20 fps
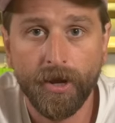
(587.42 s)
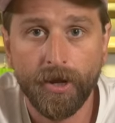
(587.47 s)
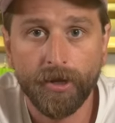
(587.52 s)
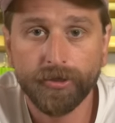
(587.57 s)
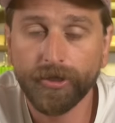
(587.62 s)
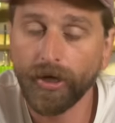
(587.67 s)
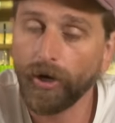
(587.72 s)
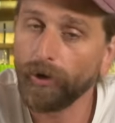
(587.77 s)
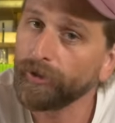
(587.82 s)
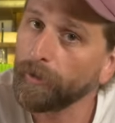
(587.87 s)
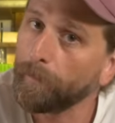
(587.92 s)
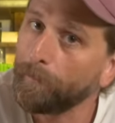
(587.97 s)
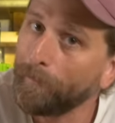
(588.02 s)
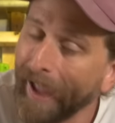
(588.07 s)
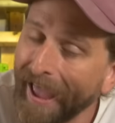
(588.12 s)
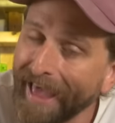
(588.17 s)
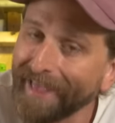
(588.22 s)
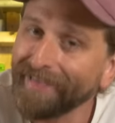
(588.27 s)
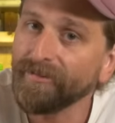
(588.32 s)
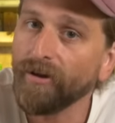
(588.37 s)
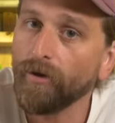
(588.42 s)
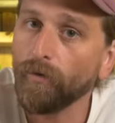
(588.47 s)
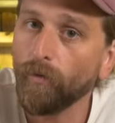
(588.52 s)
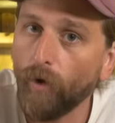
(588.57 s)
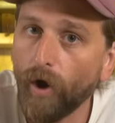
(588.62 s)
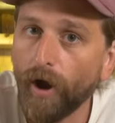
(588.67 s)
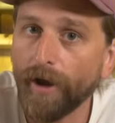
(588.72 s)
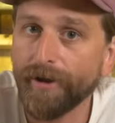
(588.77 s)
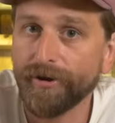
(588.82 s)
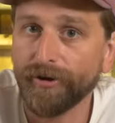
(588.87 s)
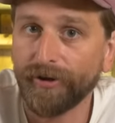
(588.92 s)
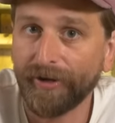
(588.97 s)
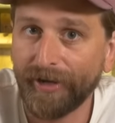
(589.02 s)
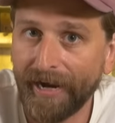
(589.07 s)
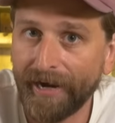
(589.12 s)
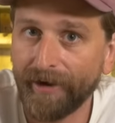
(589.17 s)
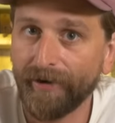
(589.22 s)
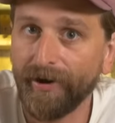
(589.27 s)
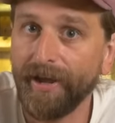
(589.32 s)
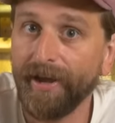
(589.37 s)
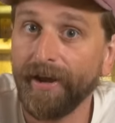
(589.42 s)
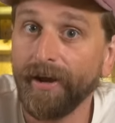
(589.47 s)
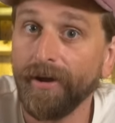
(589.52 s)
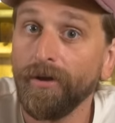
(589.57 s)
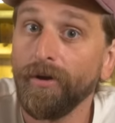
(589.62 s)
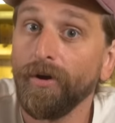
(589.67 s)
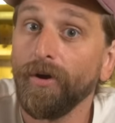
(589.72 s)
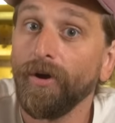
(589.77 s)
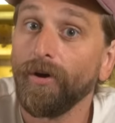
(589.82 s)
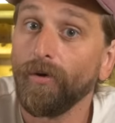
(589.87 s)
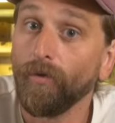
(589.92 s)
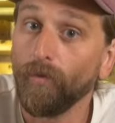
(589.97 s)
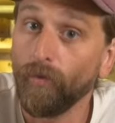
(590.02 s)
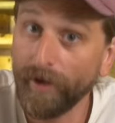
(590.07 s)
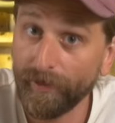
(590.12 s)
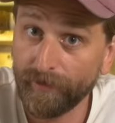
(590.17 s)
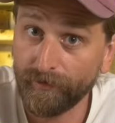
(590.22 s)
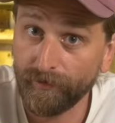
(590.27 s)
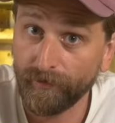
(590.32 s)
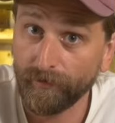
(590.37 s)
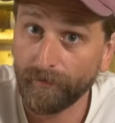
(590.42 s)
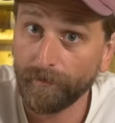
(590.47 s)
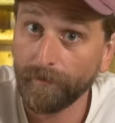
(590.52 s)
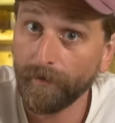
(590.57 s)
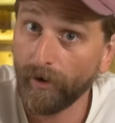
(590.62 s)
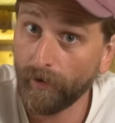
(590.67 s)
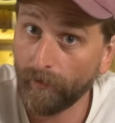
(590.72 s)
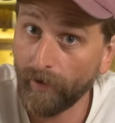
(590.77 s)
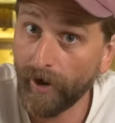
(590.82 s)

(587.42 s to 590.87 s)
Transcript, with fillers: So it depends on what you're carrying with you, all